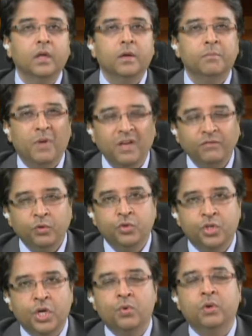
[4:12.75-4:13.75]
My view
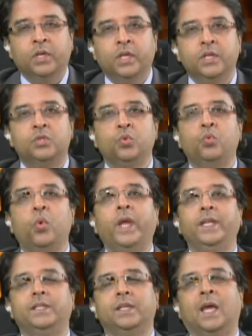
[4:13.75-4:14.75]
generally is to
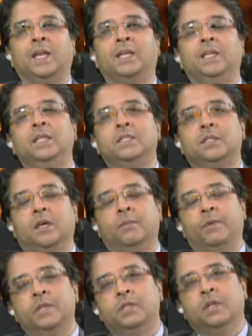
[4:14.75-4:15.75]
wait at least up
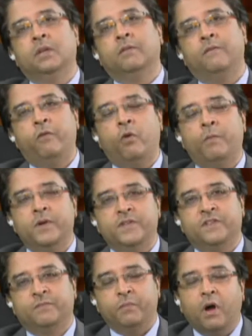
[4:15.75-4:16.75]
until 4 months
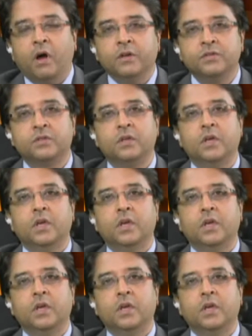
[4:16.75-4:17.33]
have passed,